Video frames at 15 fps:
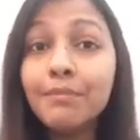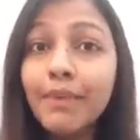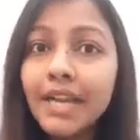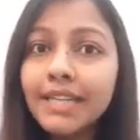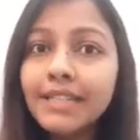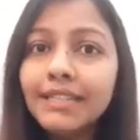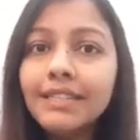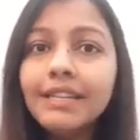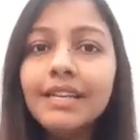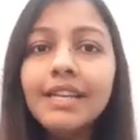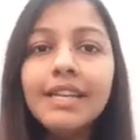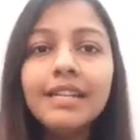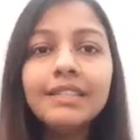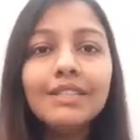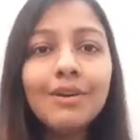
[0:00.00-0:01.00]
But
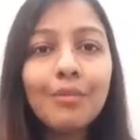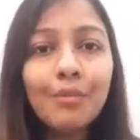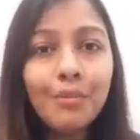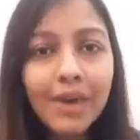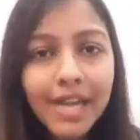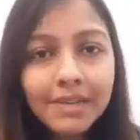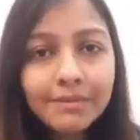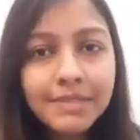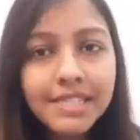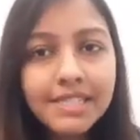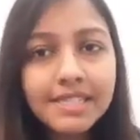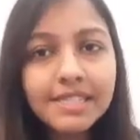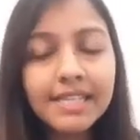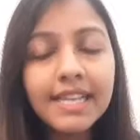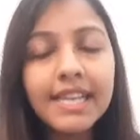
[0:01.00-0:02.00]
the one
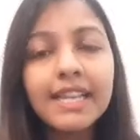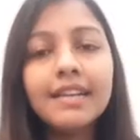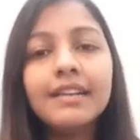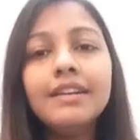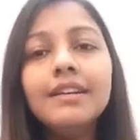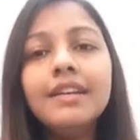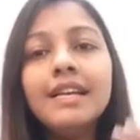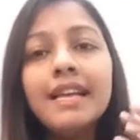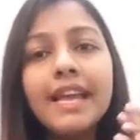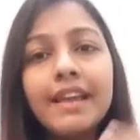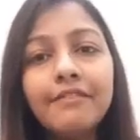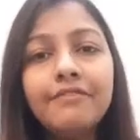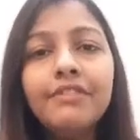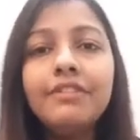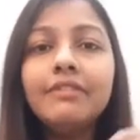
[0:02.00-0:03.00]
mistake
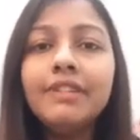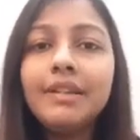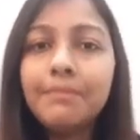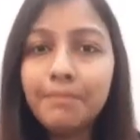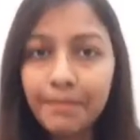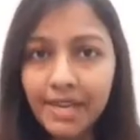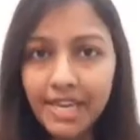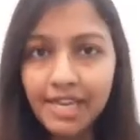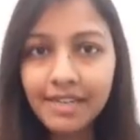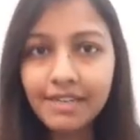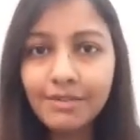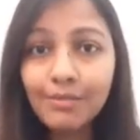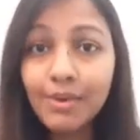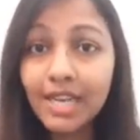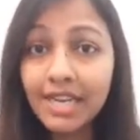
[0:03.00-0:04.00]
everyone make
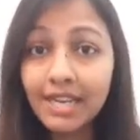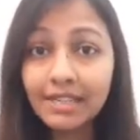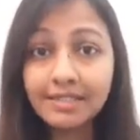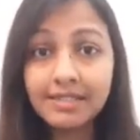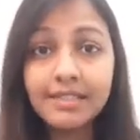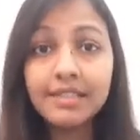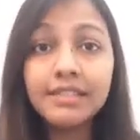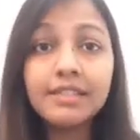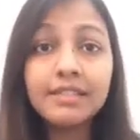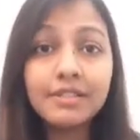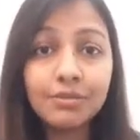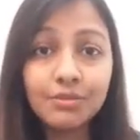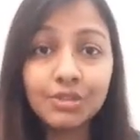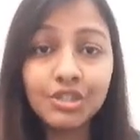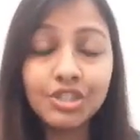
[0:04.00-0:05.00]
while answering this
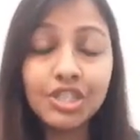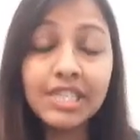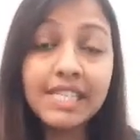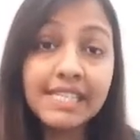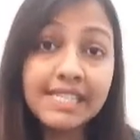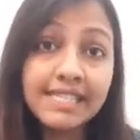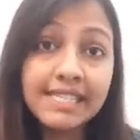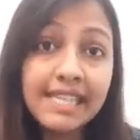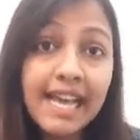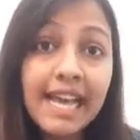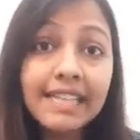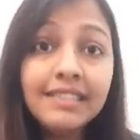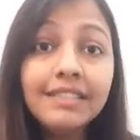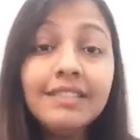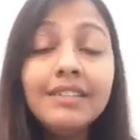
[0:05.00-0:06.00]
question is
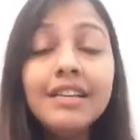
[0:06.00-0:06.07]
that